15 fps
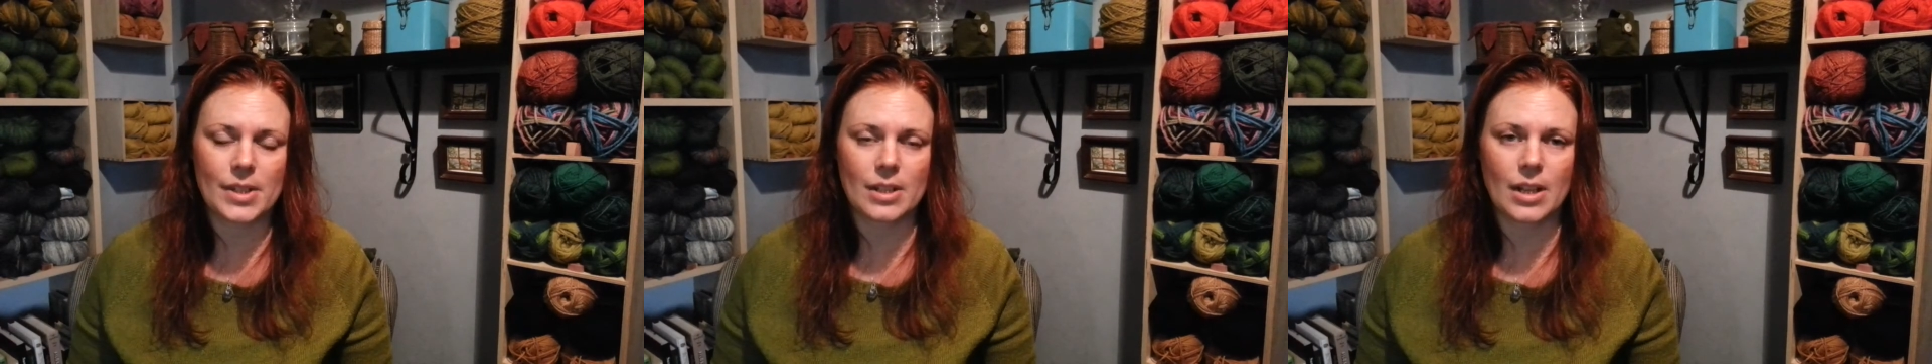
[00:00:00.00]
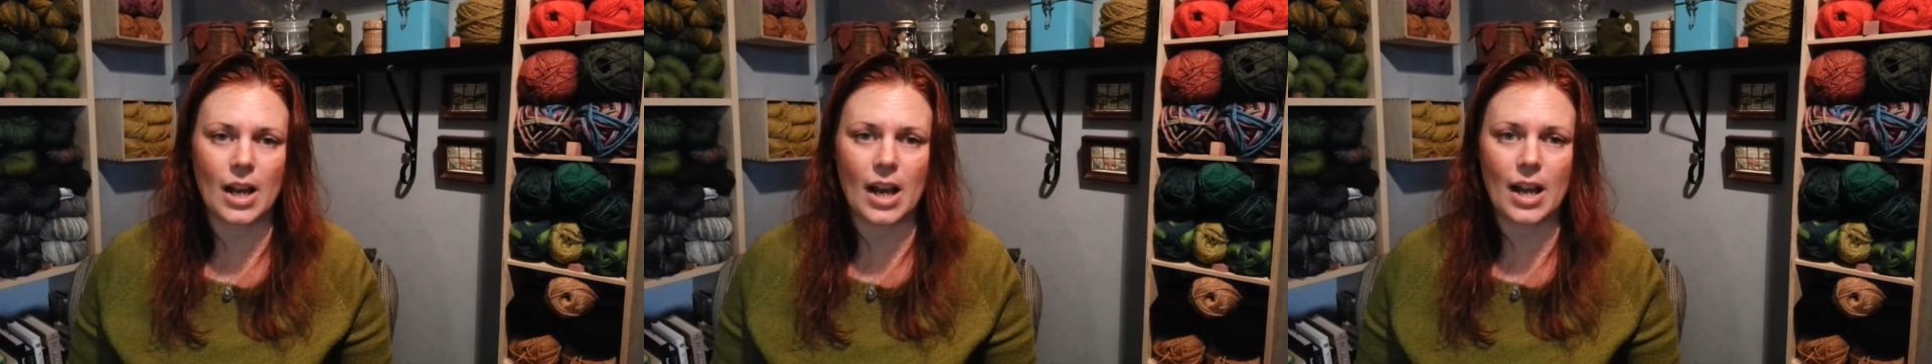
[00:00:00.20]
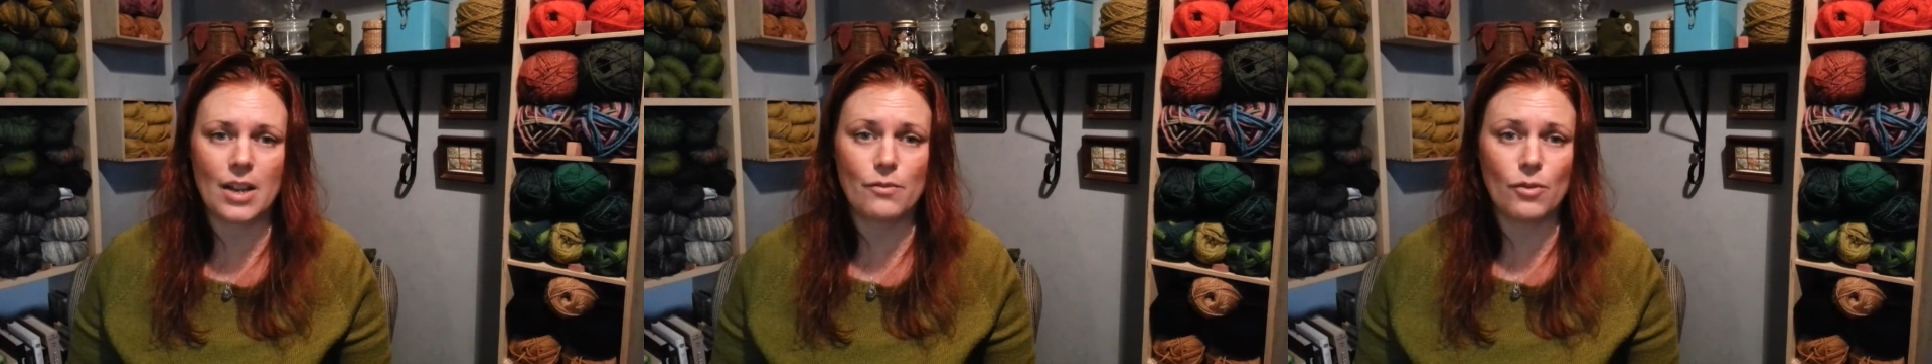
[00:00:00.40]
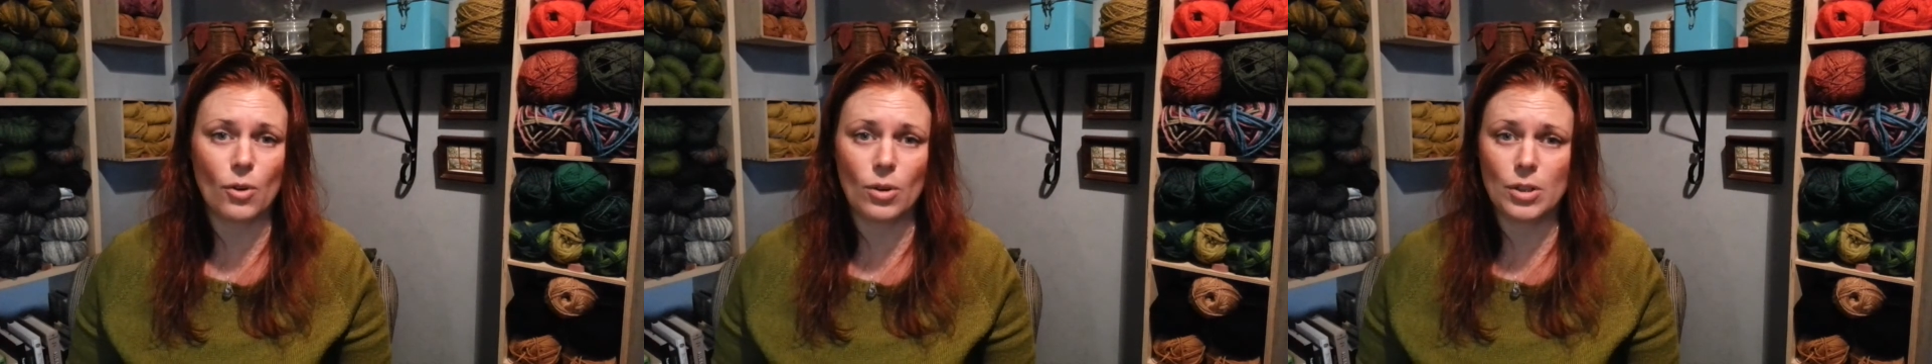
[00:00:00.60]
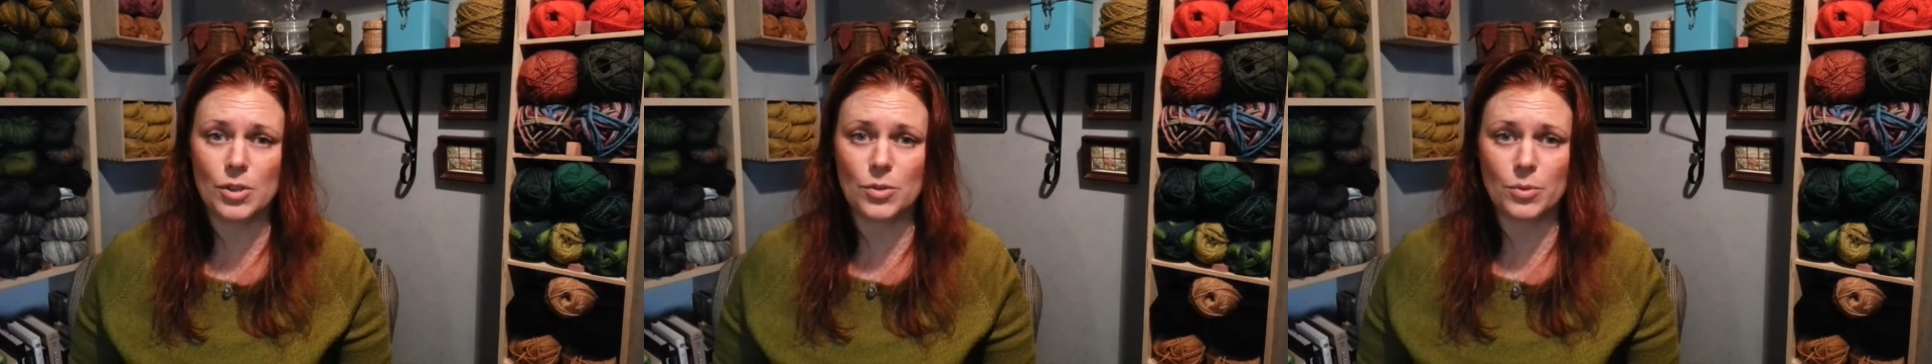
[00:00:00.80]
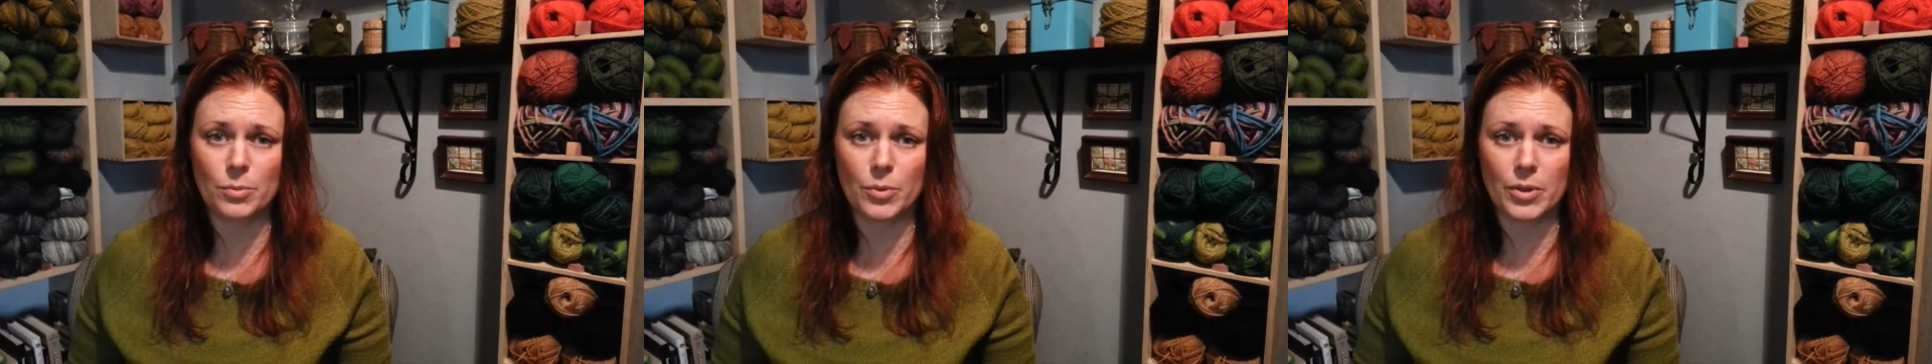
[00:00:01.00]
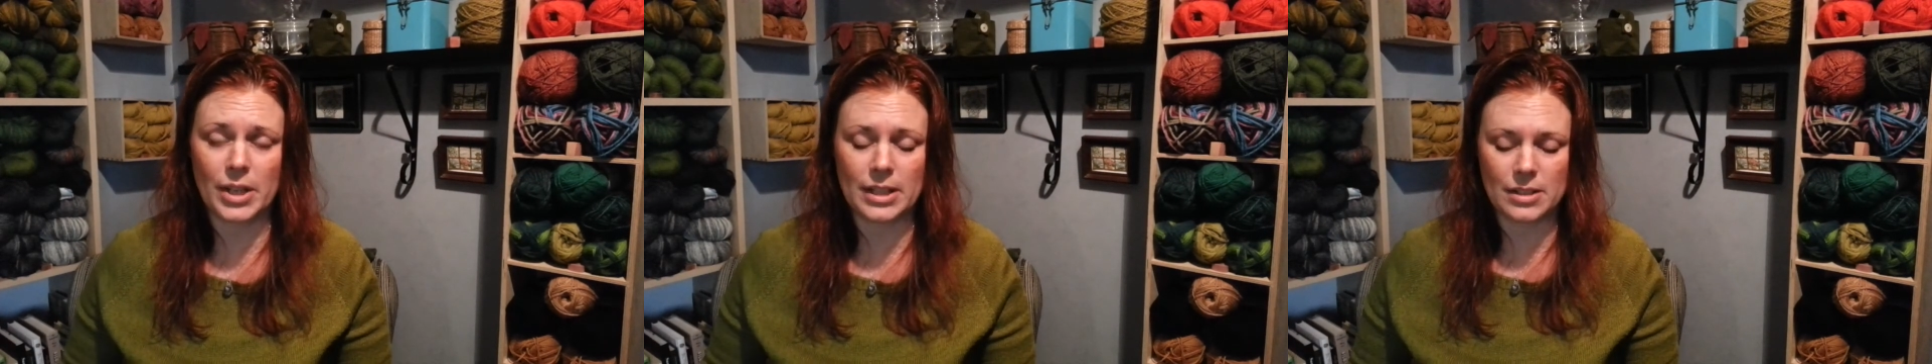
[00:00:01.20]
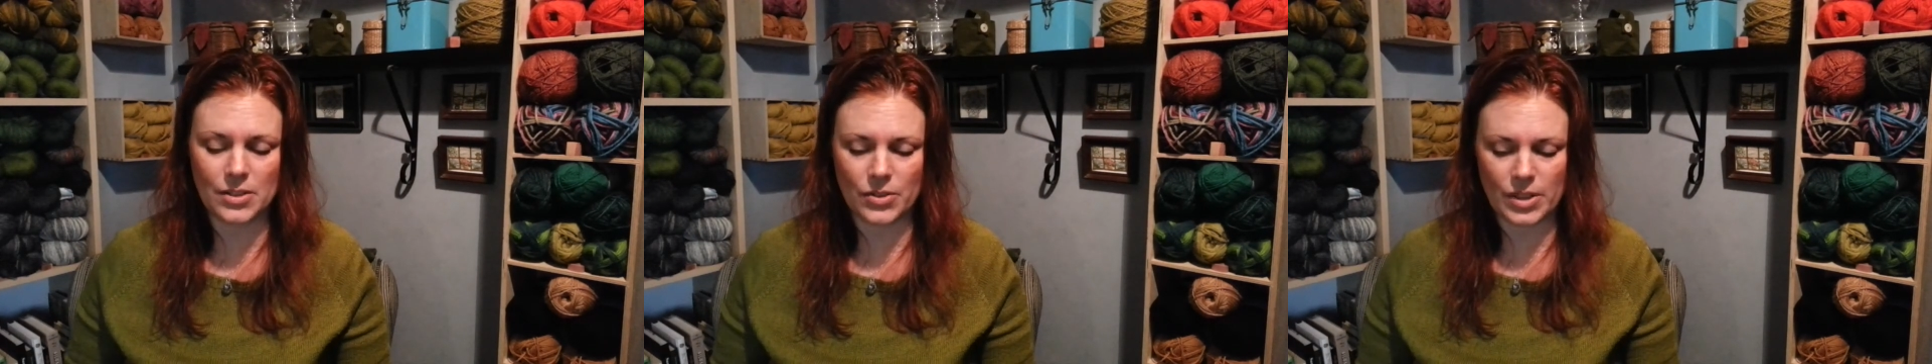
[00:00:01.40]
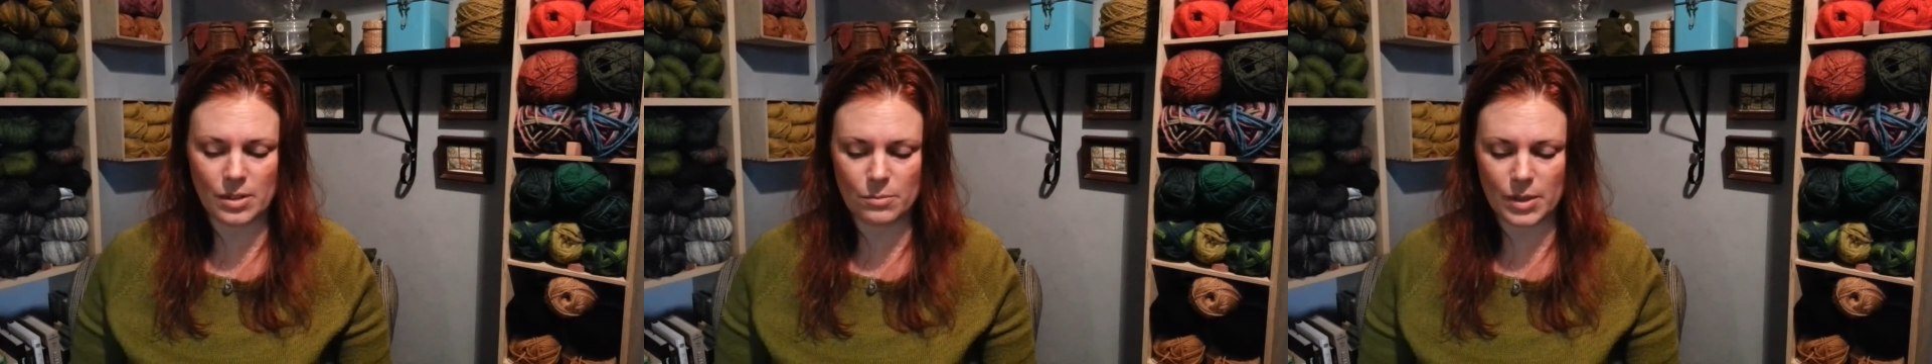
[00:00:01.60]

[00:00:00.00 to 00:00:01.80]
high volume or anything,